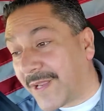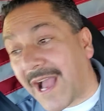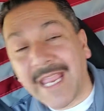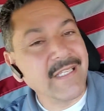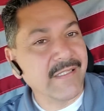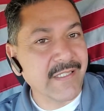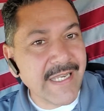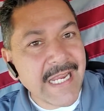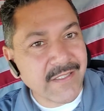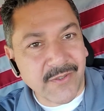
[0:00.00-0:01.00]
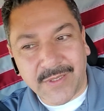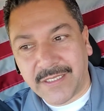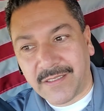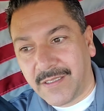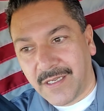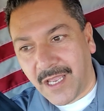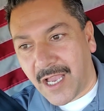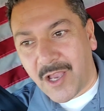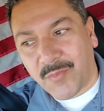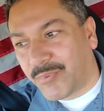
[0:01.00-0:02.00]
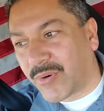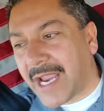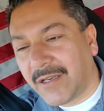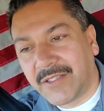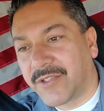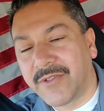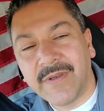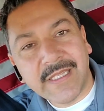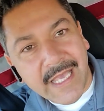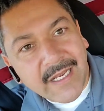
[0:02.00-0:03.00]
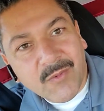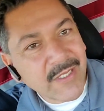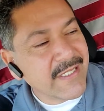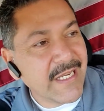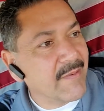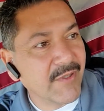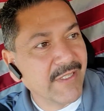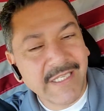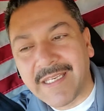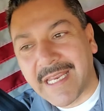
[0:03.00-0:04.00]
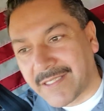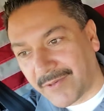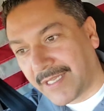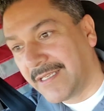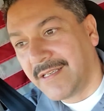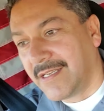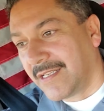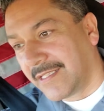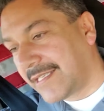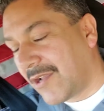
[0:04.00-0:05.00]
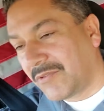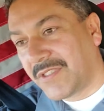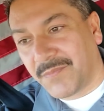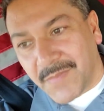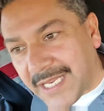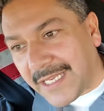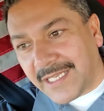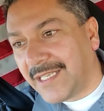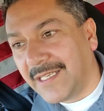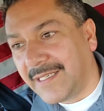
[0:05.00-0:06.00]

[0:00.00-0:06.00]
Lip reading: I could connect to it. Prior to doing that, I wasn't able to connect to it. So to me,